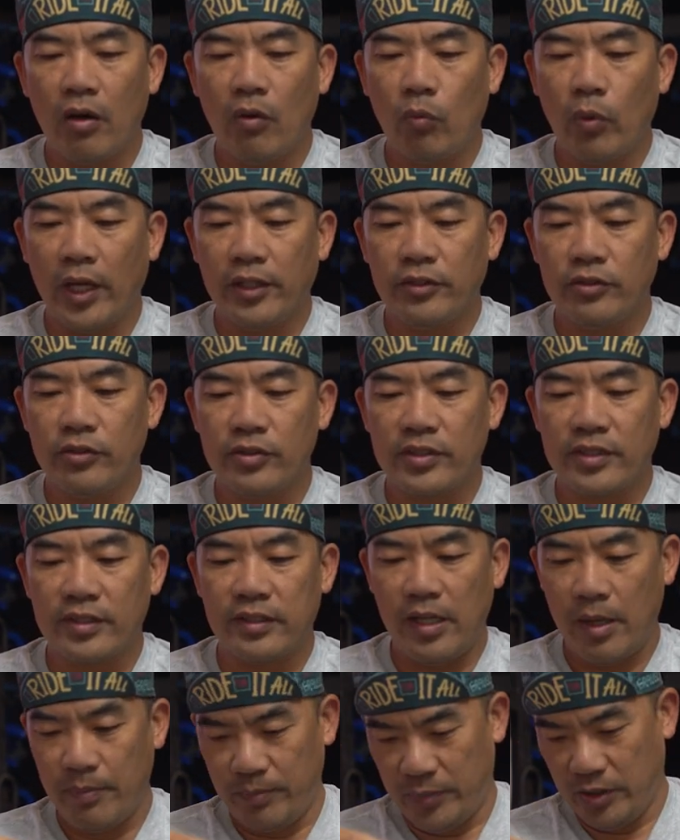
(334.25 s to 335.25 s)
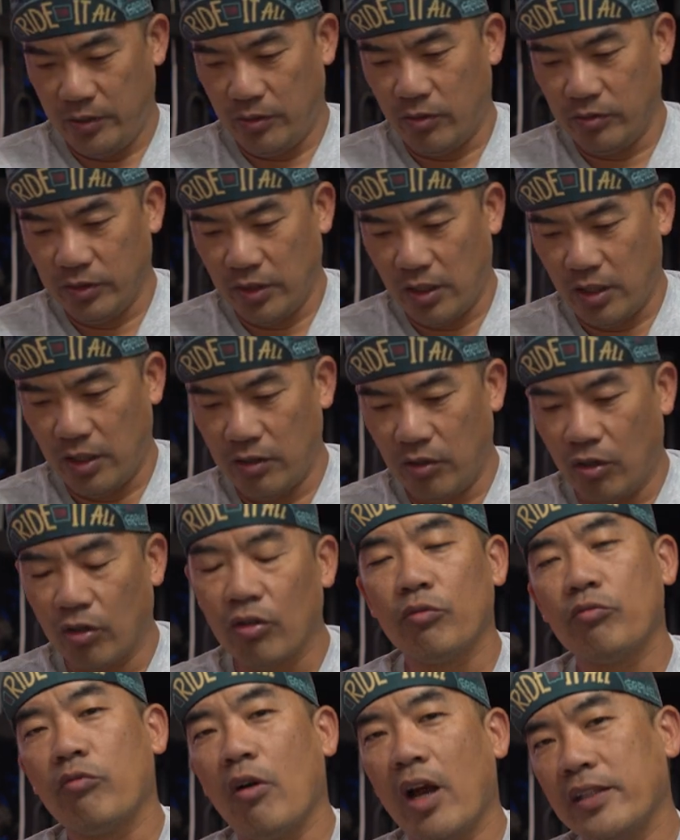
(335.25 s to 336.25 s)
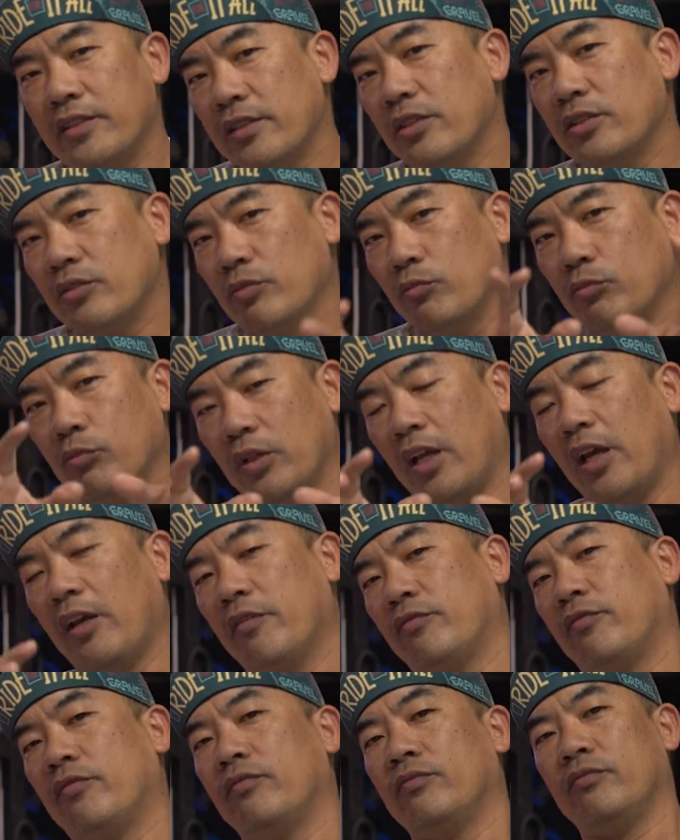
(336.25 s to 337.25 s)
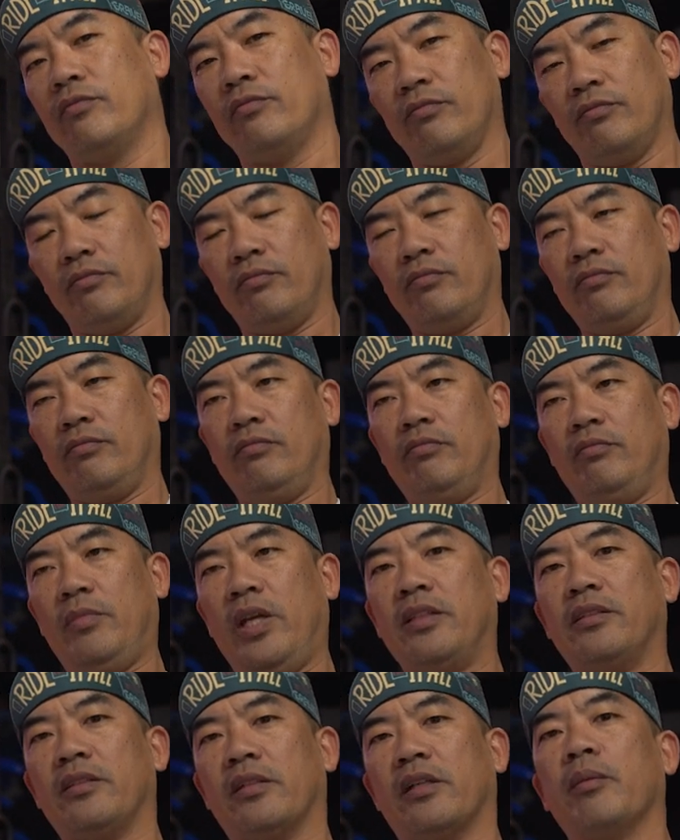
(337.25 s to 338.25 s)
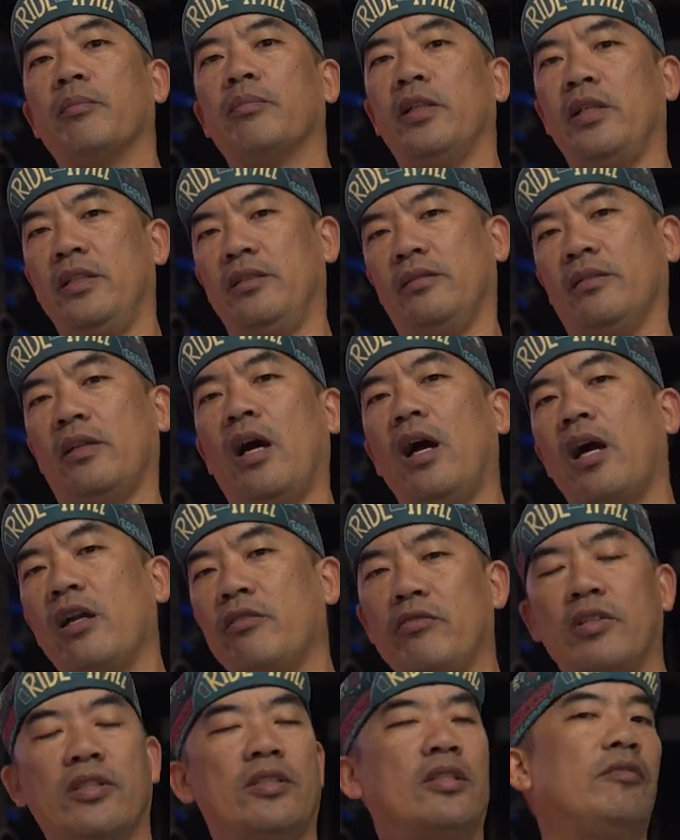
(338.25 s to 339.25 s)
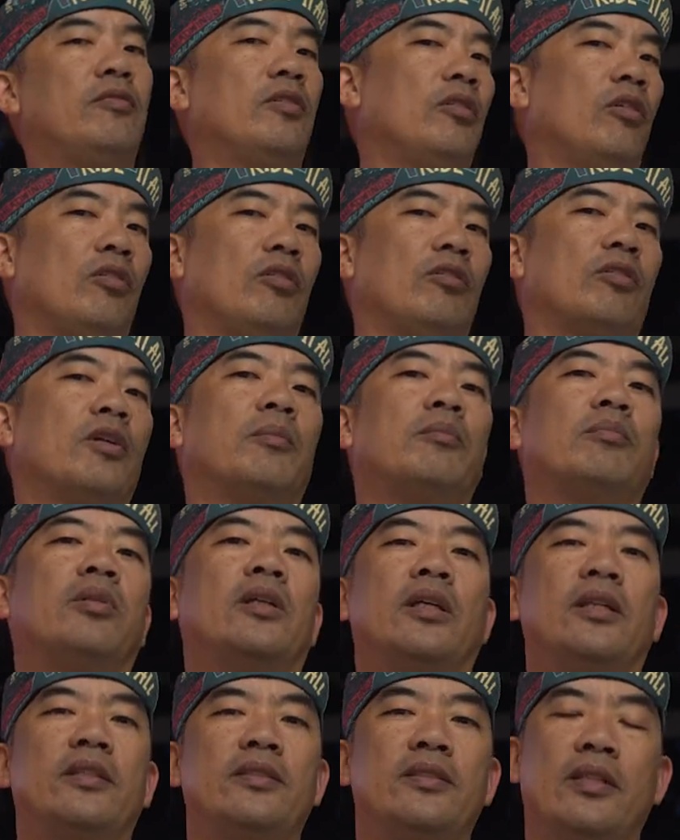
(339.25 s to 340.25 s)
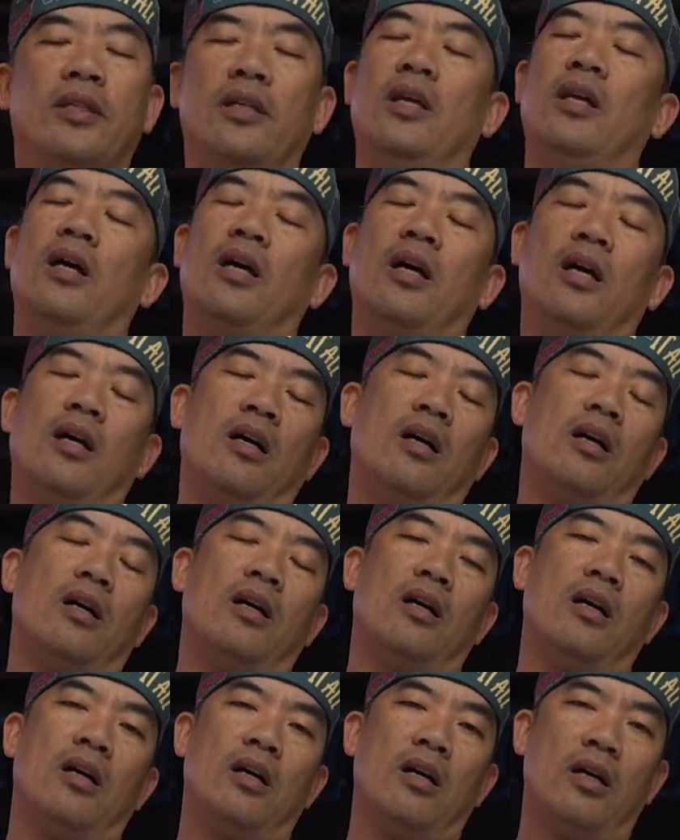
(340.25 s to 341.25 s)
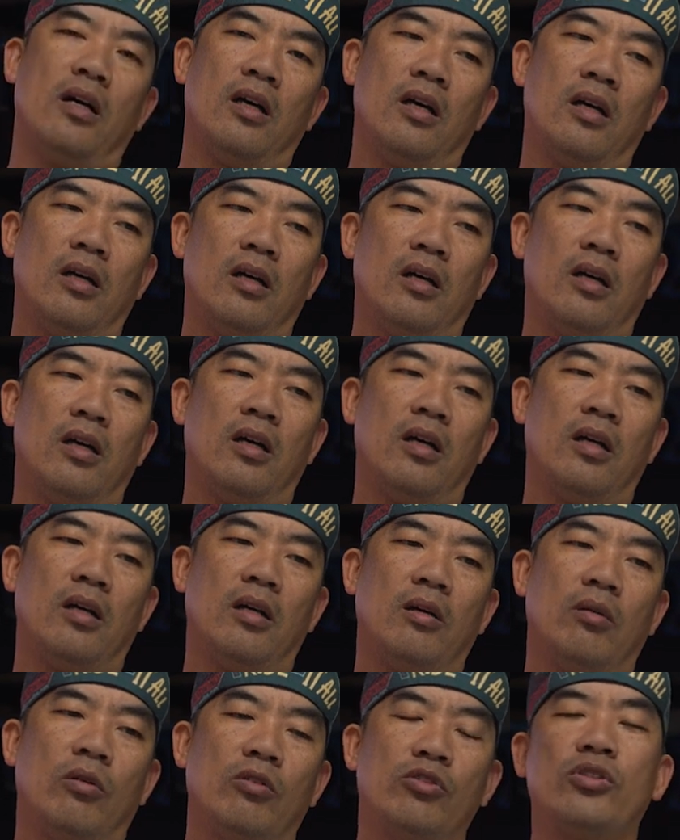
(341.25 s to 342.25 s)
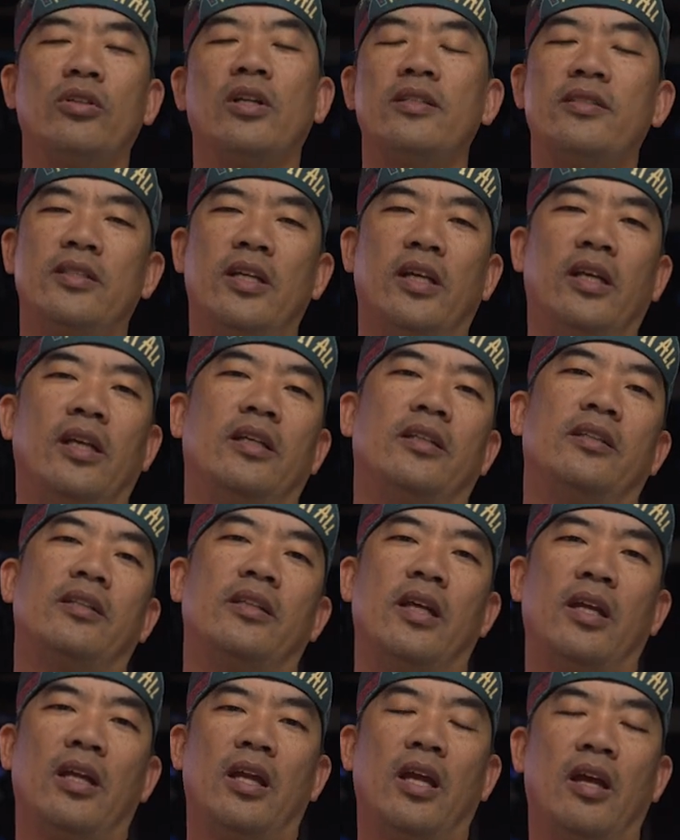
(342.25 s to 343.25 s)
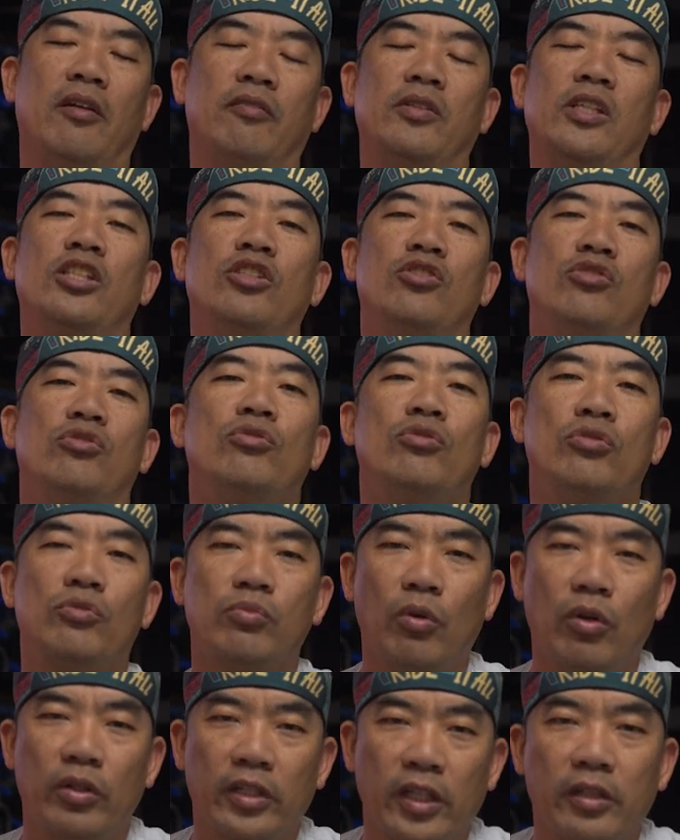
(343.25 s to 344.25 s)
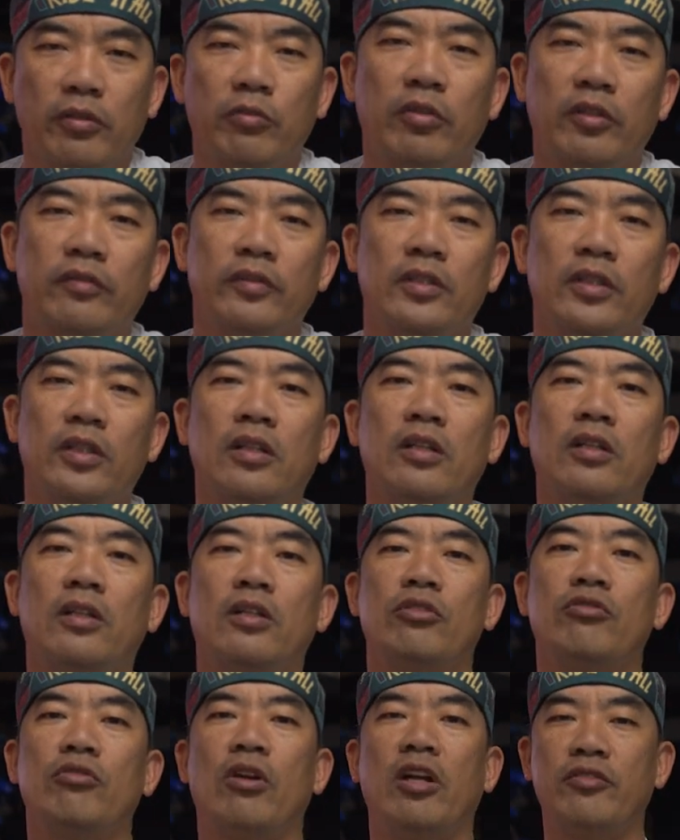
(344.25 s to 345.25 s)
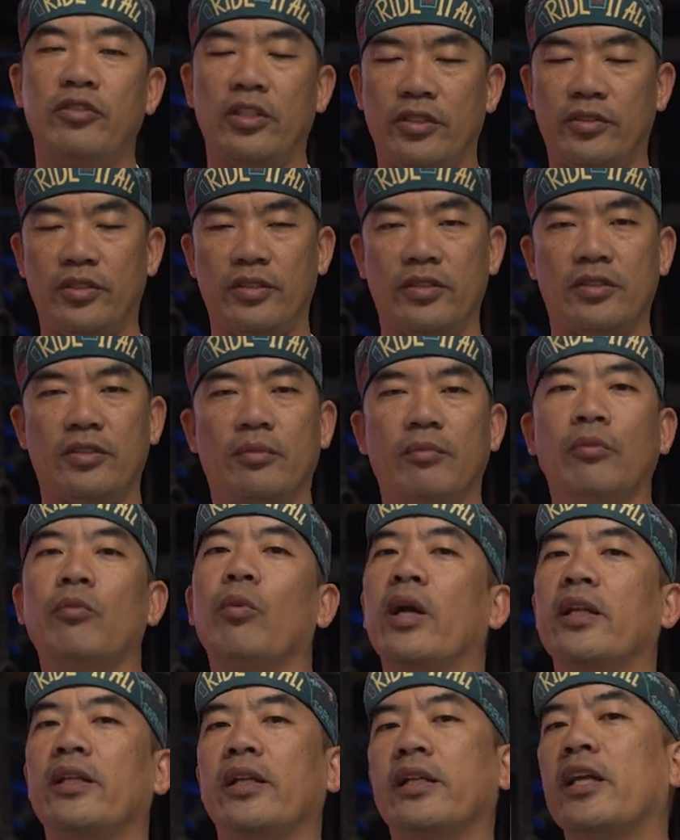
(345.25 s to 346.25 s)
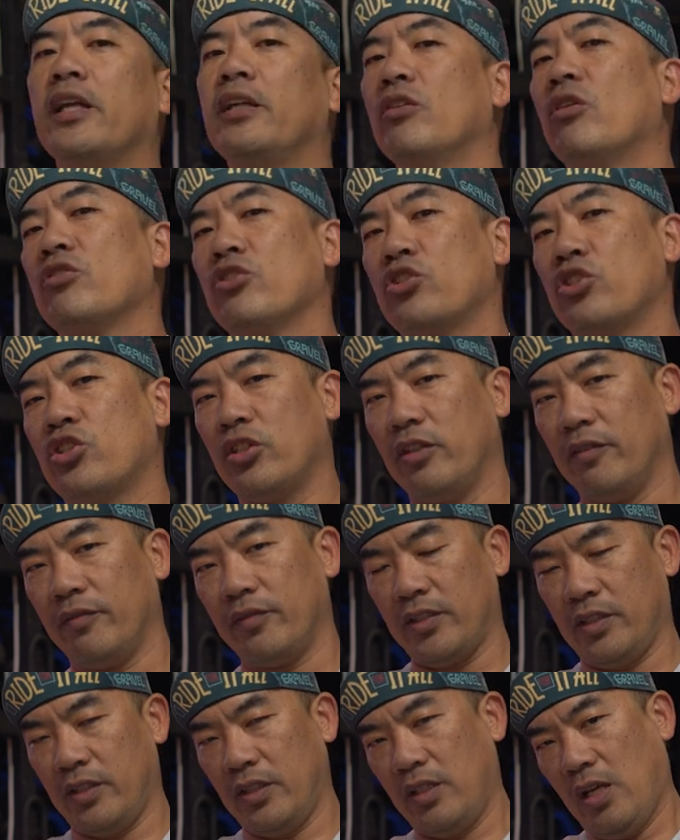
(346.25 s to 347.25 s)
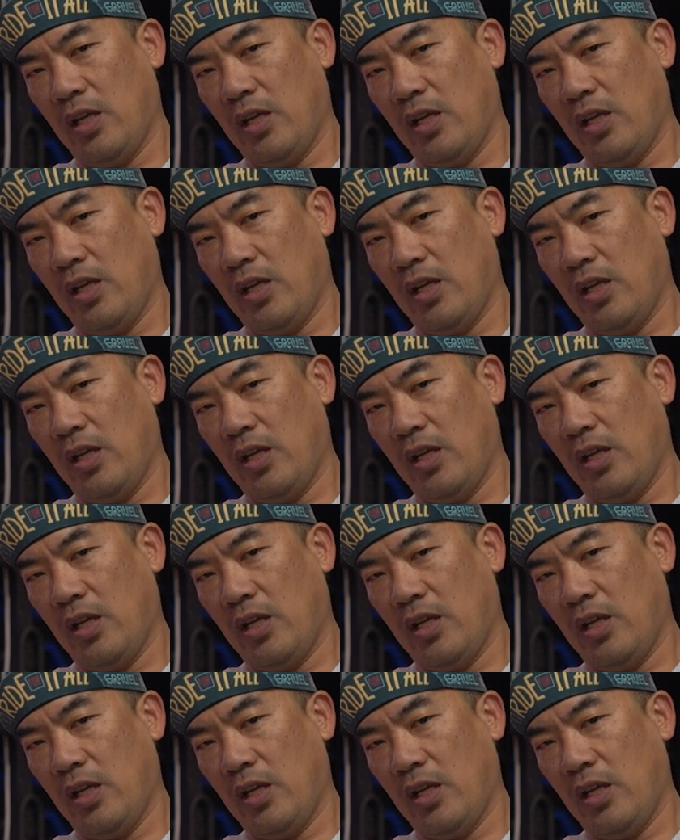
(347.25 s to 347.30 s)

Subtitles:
when you slap it on, a lot of riders would have made the complaint. I receive a lot of complaints, or should I say they have issues working with the drive chain system where they cannot shift.